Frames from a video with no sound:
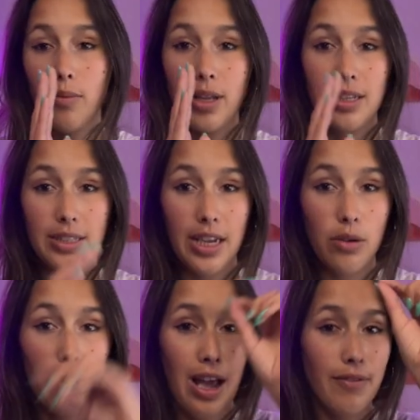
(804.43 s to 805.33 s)
that it's in
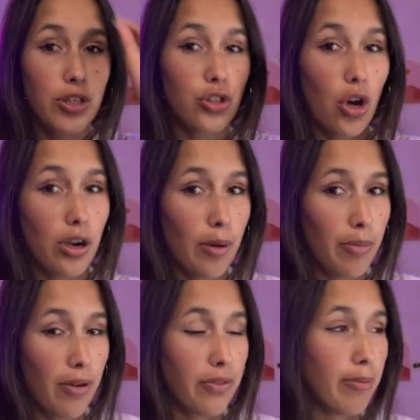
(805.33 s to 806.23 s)
will have a dot
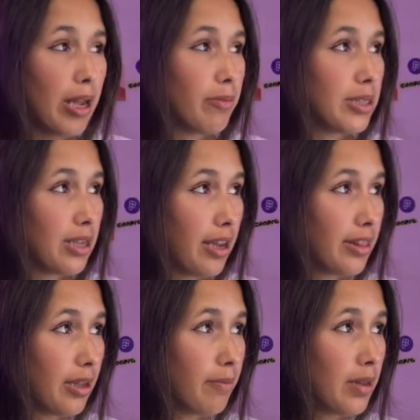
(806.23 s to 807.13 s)
above them and beside
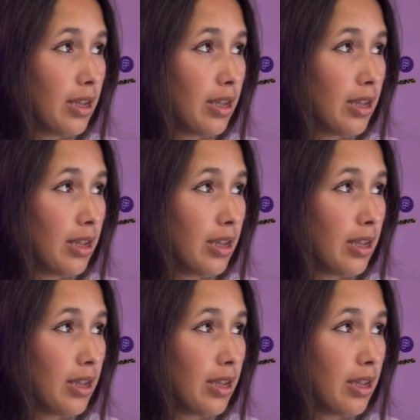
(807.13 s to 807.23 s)
them.